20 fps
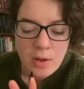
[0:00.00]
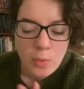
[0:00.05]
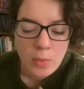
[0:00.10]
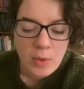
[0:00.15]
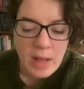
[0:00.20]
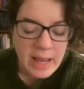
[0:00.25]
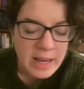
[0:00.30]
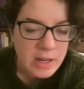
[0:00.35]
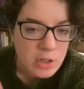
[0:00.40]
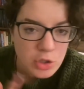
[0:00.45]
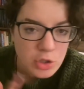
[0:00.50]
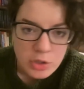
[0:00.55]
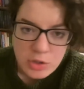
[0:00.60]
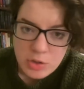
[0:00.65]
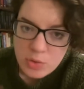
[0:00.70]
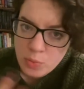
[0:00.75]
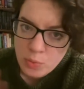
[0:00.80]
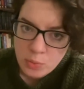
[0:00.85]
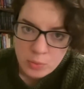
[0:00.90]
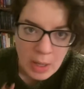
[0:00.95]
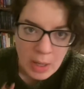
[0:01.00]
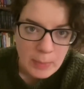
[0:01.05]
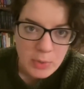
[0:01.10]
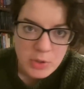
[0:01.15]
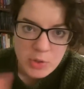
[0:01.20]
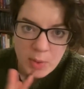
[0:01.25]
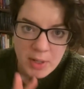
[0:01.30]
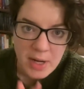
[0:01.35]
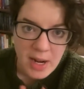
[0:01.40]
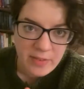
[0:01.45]
angels, rebels,
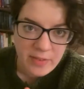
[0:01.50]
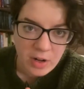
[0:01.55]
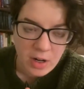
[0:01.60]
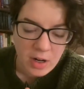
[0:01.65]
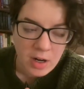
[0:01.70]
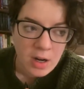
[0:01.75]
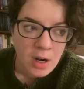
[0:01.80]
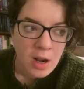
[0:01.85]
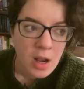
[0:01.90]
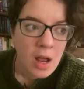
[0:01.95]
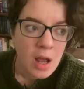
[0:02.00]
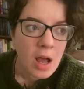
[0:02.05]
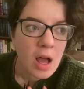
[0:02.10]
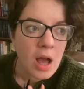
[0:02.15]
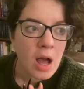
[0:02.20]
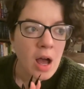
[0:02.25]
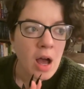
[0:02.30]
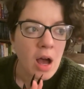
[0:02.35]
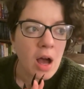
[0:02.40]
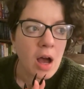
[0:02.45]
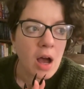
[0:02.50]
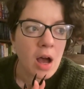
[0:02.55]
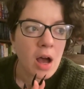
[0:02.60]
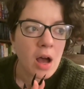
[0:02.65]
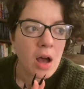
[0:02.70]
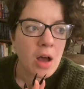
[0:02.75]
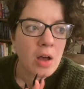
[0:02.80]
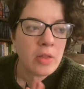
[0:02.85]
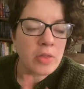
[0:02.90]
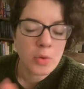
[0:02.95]
whatever,
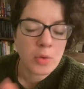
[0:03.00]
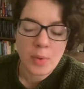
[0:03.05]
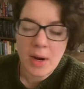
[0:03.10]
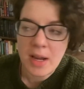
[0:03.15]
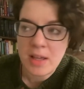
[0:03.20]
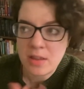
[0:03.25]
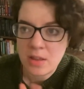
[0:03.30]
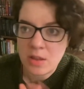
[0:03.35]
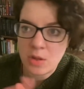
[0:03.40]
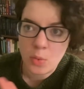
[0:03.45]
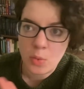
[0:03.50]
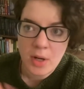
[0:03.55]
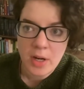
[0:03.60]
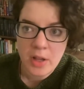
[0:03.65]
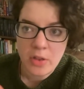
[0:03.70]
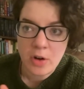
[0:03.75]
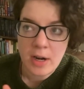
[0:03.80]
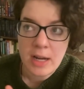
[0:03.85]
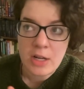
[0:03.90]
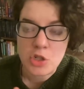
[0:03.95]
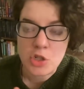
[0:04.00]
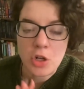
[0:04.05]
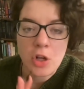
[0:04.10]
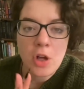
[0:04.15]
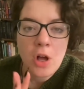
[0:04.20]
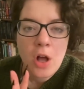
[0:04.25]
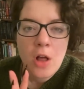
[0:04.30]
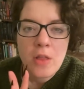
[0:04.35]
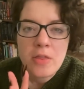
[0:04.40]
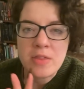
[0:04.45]
uh, the Wraith and the one other angel,
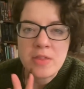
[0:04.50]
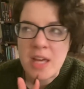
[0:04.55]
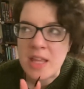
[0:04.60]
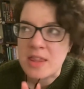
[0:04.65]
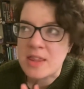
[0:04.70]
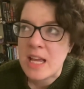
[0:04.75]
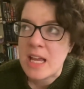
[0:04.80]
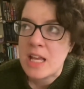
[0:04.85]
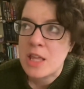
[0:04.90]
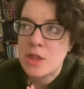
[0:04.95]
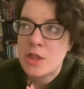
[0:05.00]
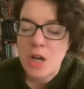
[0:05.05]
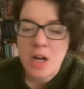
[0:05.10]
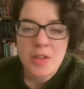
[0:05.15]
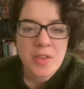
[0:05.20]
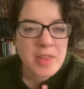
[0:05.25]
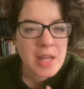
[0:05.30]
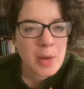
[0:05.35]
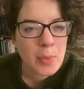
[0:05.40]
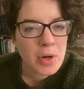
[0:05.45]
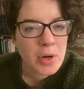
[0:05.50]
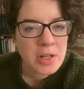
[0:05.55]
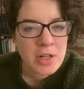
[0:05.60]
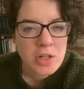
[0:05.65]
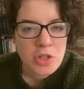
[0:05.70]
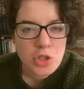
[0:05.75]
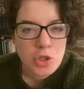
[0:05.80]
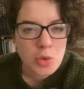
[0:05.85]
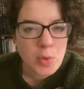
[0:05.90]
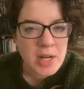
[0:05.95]
that they thought that they were gonna
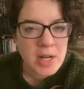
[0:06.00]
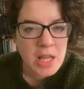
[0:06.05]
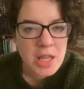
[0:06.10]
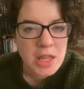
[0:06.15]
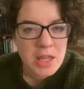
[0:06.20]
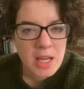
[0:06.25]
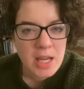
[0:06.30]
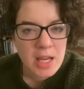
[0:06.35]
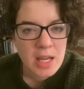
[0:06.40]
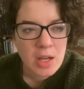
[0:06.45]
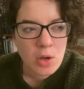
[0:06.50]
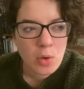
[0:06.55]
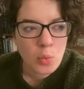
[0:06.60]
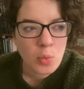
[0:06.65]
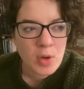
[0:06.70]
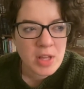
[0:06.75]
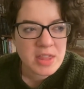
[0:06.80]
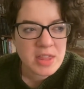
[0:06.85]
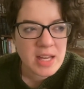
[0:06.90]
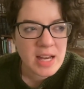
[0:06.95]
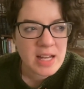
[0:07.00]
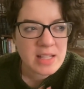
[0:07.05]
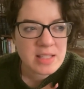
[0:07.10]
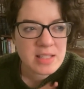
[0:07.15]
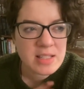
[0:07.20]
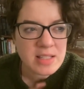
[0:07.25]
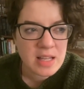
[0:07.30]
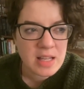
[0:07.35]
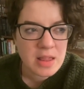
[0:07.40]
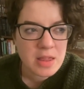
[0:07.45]
do anything with that
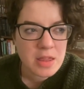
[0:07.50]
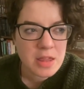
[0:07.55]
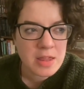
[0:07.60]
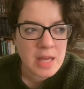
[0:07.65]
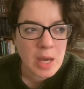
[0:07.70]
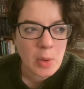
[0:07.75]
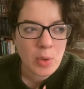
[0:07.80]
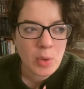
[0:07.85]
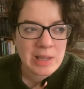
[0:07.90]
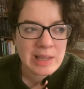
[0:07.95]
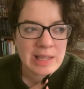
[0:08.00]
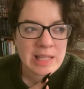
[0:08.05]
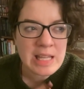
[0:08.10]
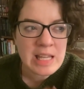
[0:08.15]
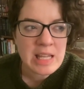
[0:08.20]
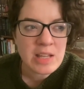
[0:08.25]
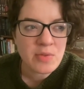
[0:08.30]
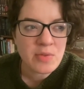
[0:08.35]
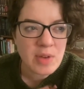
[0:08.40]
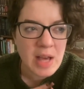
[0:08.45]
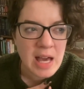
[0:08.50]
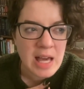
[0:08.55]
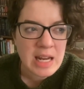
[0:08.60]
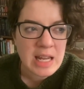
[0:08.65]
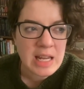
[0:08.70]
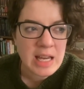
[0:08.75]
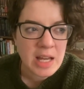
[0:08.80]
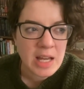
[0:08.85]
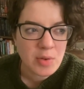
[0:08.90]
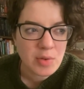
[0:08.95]
synth that would leave any
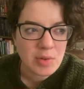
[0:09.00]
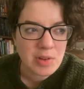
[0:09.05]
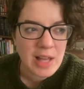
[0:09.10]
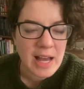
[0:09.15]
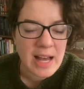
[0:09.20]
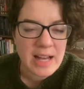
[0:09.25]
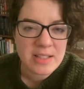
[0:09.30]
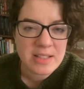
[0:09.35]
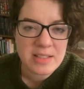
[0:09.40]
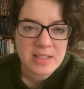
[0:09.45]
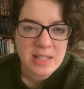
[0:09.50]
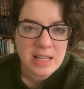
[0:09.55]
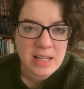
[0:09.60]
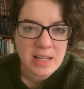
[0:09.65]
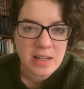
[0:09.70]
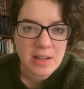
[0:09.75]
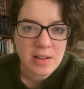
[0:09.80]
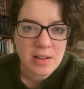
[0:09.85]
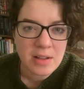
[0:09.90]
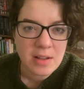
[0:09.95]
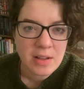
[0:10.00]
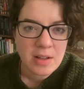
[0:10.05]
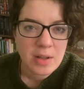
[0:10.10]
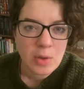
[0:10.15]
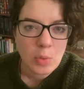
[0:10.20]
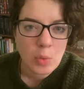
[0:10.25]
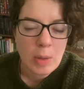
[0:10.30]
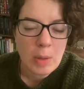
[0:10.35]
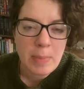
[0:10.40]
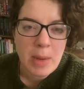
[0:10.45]
kind of lasting
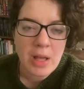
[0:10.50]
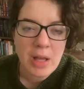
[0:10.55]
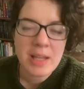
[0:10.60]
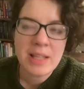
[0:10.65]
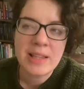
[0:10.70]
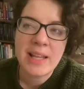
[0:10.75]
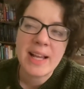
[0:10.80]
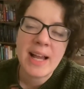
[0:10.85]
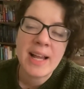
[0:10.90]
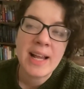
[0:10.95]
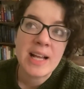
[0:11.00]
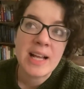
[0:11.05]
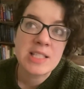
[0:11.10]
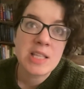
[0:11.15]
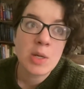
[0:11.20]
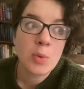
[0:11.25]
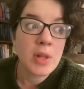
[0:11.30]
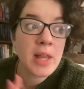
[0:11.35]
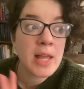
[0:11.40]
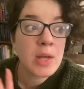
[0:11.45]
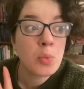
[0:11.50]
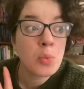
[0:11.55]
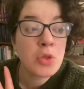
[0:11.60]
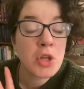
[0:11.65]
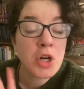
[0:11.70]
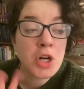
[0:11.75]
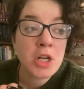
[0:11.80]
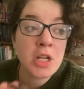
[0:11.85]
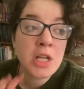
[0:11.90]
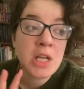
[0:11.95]
rebellion. Like I guess they were like, they're
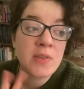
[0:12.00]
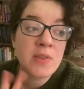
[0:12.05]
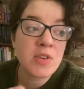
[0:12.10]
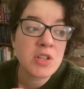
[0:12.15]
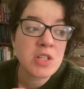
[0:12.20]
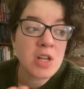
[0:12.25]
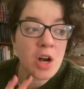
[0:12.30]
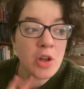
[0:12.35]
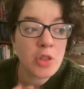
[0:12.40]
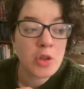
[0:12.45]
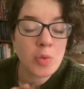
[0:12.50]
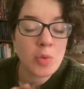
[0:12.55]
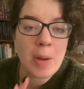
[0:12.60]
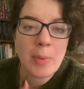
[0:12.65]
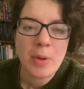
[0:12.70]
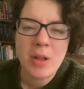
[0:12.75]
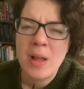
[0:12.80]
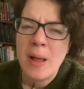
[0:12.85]
gonna give it to other rebels